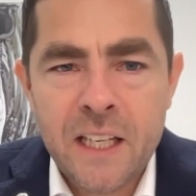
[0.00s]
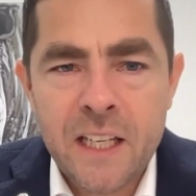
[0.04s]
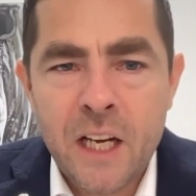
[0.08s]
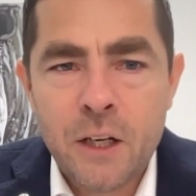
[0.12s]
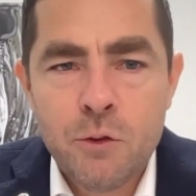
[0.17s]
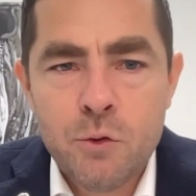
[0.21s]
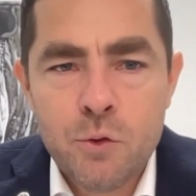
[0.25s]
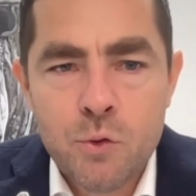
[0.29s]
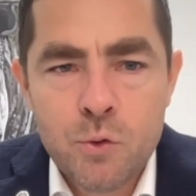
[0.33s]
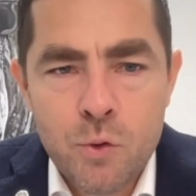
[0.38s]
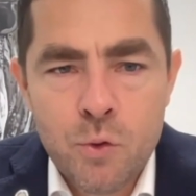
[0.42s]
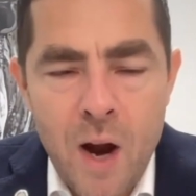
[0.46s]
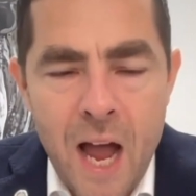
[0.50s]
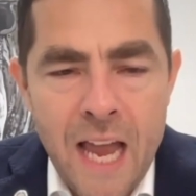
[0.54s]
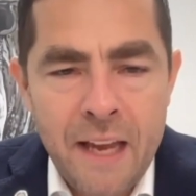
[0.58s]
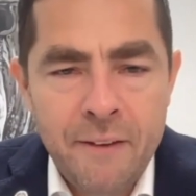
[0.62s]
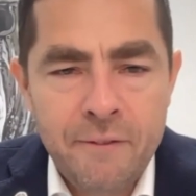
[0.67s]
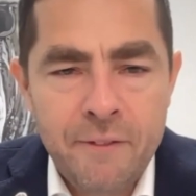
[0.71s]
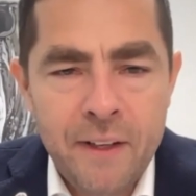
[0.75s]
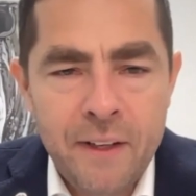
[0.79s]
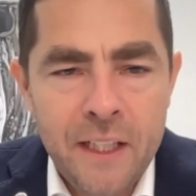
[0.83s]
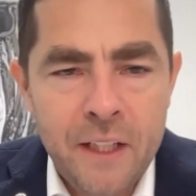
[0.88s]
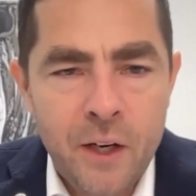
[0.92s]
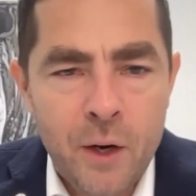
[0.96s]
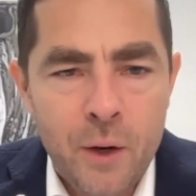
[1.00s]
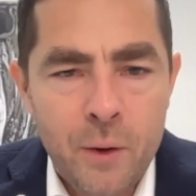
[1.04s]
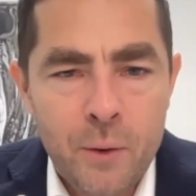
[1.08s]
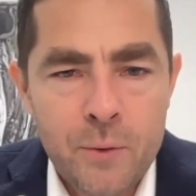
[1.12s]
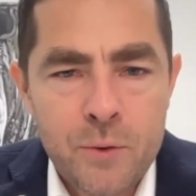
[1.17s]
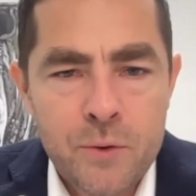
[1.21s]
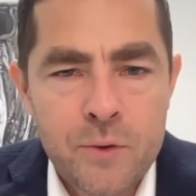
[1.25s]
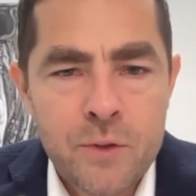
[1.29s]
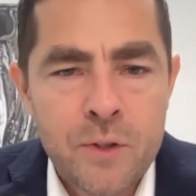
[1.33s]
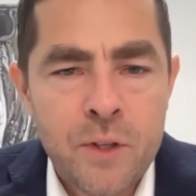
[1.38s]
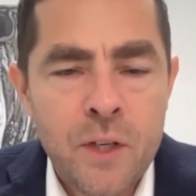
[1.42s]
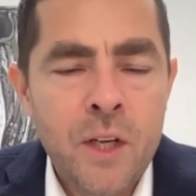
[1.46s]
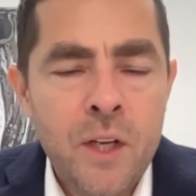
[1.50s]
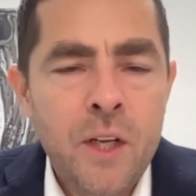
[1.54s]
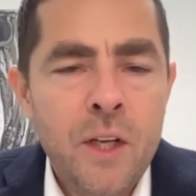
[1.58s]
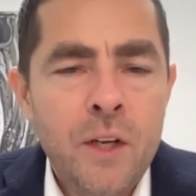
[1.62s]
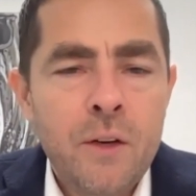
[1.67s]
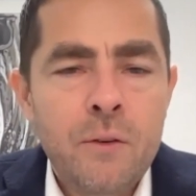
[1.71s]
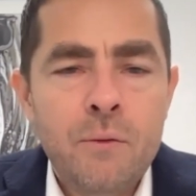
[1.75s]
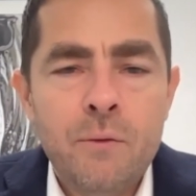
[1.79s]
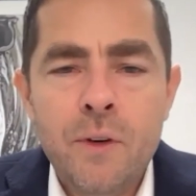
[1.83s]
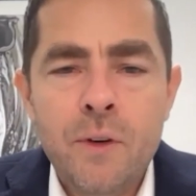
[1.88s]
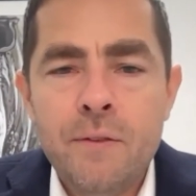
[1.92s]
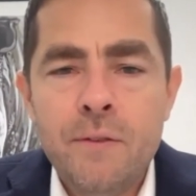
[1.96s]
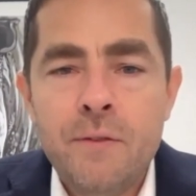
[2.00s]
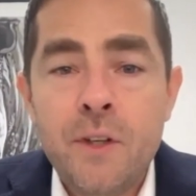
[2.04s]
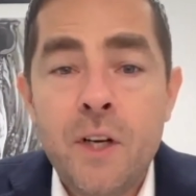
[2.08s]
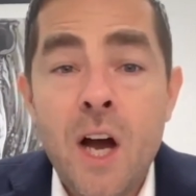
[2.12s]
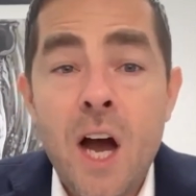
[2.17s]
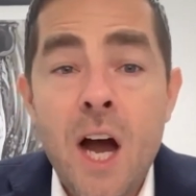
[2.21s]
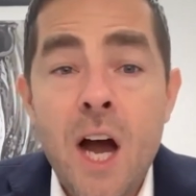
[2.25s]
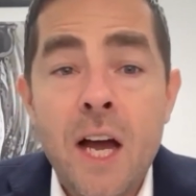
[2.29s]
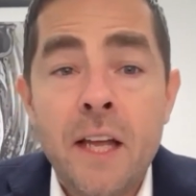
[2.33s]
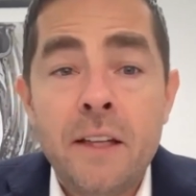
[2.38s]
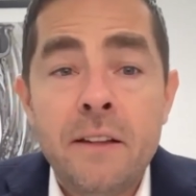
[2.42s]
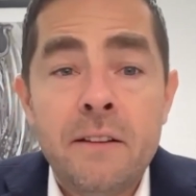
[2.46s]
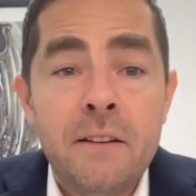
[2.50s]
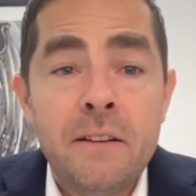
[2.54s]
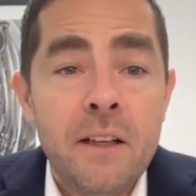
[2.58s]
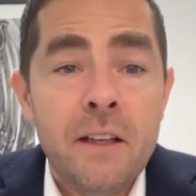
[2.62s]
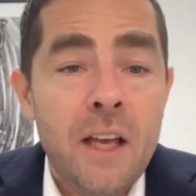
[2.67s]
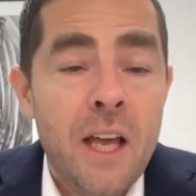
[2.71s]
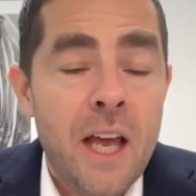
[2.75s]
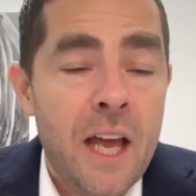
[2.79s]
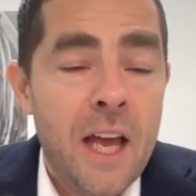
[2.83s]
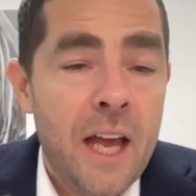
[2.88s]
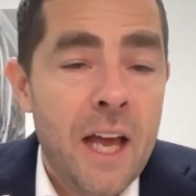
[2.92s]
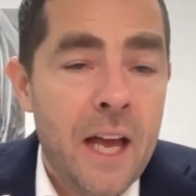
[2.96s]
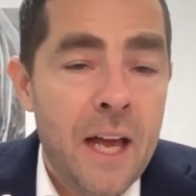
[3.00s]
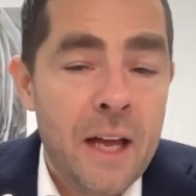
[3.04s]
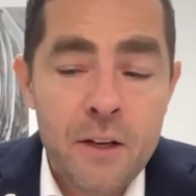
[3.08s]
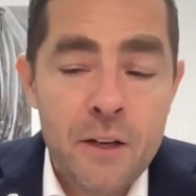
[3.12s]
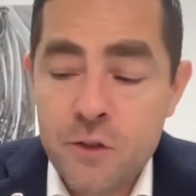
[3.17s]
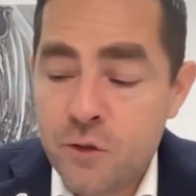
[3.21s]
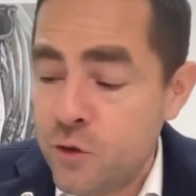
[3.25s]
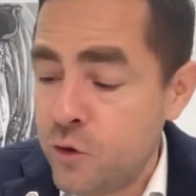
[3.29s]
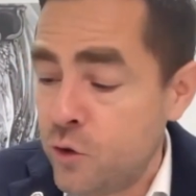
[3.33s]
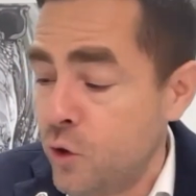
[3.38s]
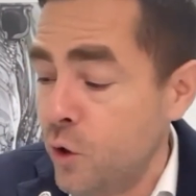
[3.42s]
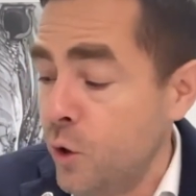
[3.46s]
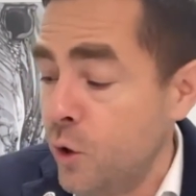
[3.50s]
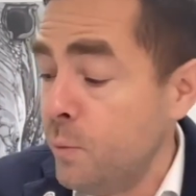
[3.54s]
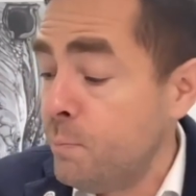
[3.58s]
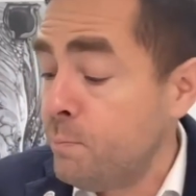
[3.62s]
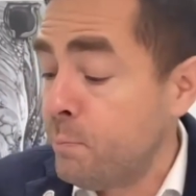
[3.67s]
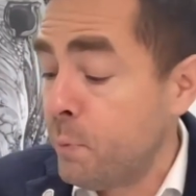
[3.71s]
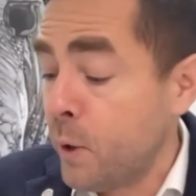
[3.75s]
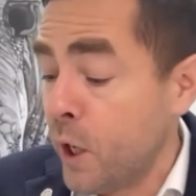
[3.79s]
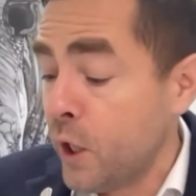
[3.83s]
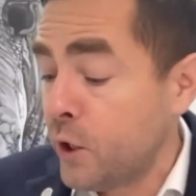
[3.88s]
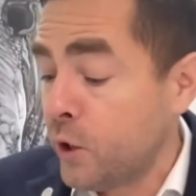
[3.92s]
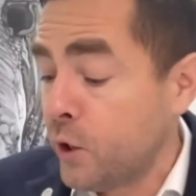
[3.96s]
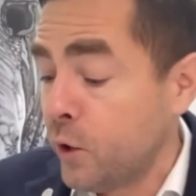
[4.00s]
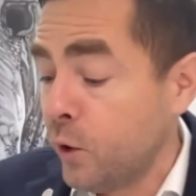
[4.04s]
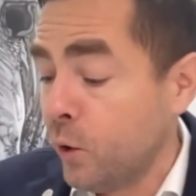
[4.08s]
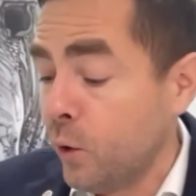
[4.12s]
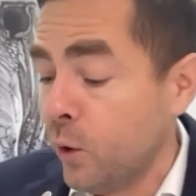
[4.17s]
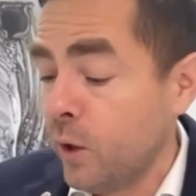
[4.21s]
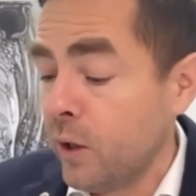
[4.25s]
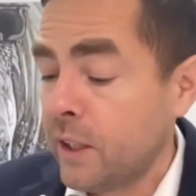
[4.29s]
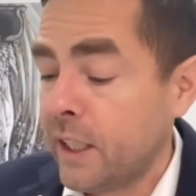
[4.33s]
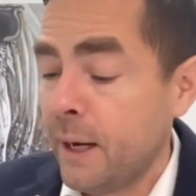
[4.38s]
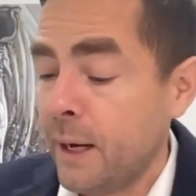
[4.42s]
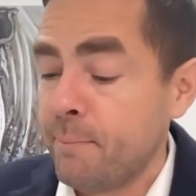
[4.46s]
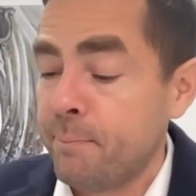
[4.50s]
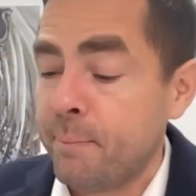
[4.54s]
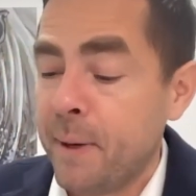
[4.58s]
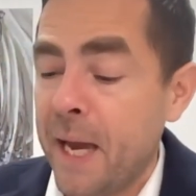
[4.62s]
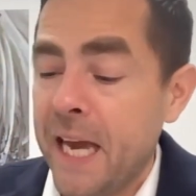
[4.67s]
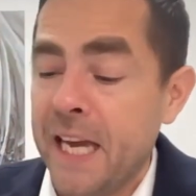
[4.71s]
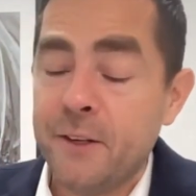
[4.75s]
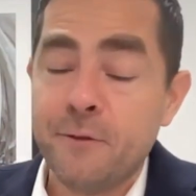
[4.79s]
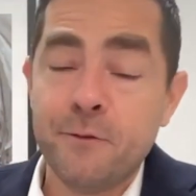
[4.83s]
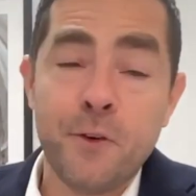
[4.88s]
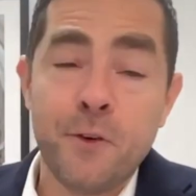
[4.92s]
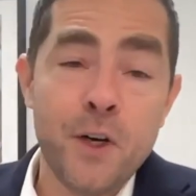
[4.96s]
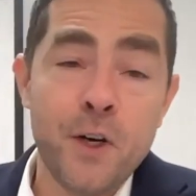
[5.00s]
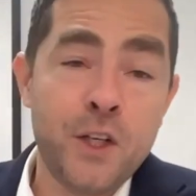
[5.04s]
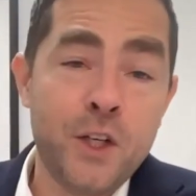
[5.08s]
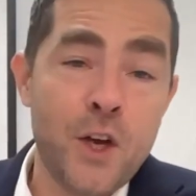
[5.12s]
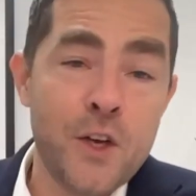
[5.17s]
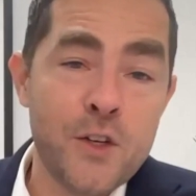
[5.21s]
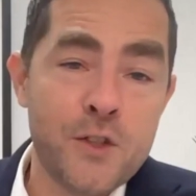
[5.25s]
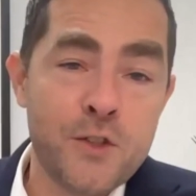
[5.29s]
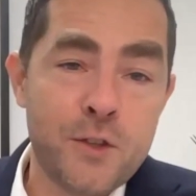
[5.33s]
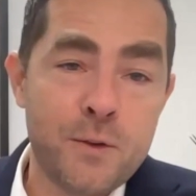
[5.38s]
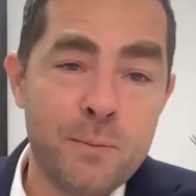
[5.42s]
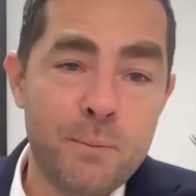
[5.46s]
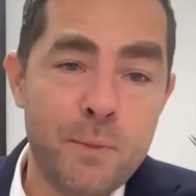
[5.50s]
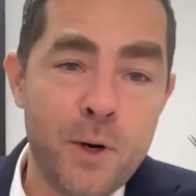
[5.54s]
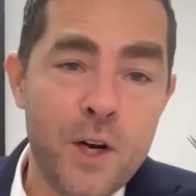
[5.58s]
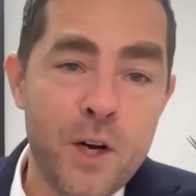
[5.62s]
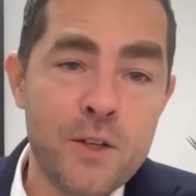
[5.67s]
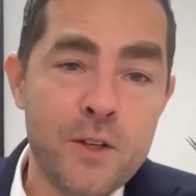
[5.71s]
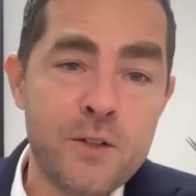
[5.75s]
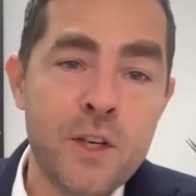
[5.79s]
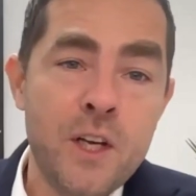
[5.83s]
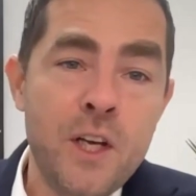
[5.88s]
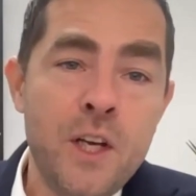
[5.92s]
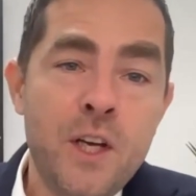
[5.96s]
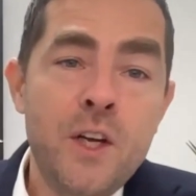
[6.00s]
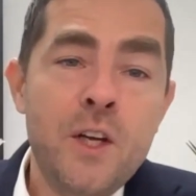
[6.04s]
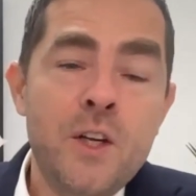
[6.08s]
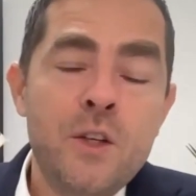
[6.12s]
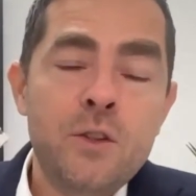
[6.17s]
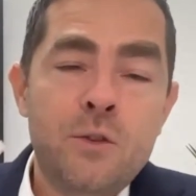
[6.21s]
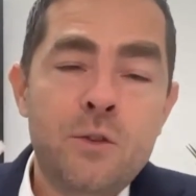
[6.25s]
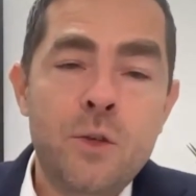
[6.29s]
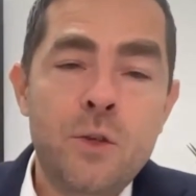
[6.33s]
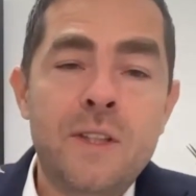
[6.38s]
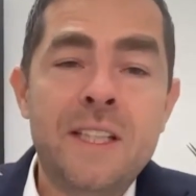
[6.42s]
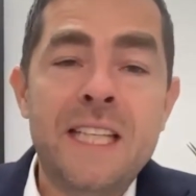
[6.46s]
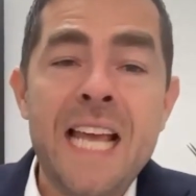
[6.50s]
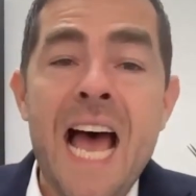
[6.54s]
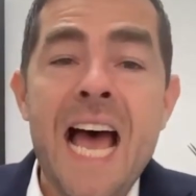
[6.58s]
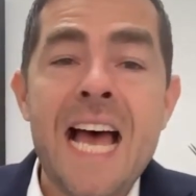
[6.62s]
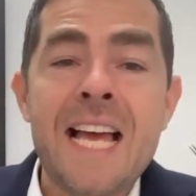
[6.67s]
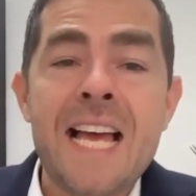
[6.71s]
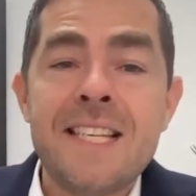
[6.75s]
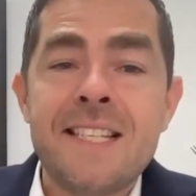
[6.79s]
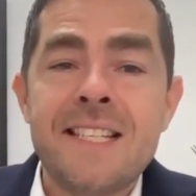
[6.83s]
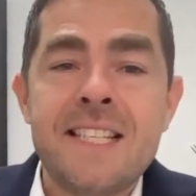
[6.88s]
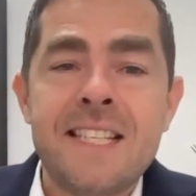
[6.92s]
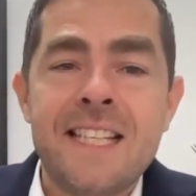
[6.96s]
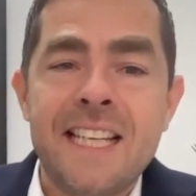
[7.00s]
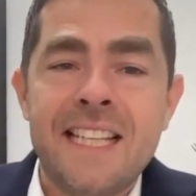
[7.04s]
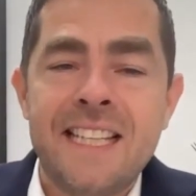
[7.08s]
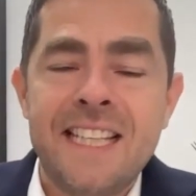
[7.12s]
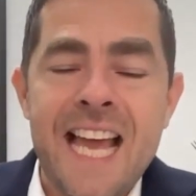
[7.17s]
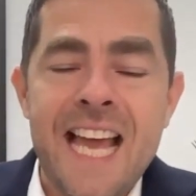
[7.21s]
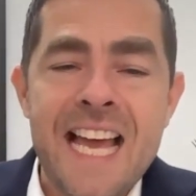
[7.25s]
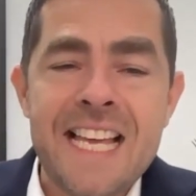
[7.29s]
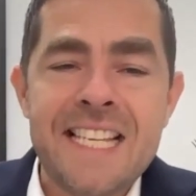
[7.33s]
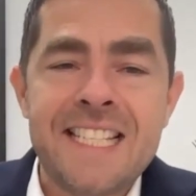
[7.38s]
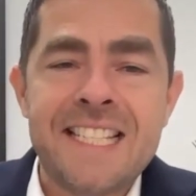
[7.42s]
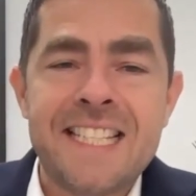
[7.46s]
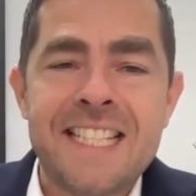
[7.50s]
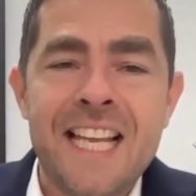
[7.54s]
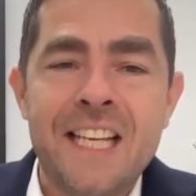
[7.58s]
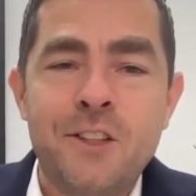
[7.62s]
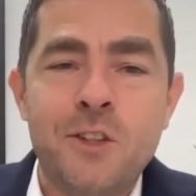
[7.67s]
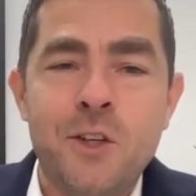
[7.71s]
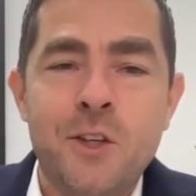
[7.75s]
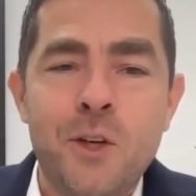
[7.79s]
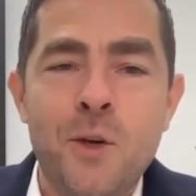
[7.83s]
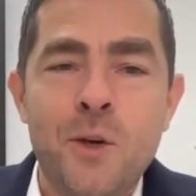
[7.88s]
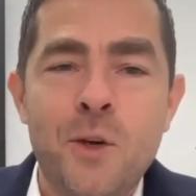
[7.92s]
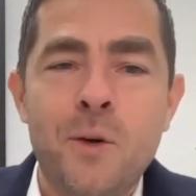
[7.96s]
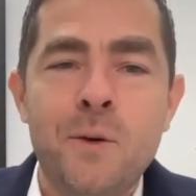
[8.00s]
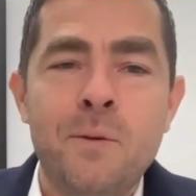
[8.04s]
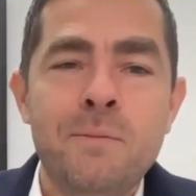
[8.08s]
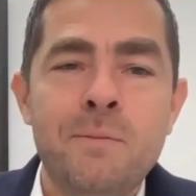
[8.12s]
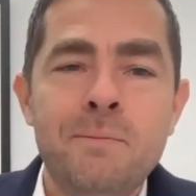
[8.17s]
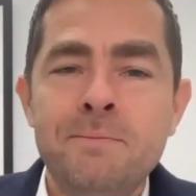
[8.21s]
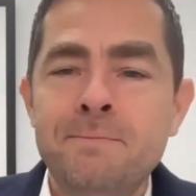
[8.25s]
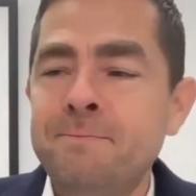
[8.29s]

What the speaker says: now. Drive those. We've got a super cool campaign for customers to test the test that you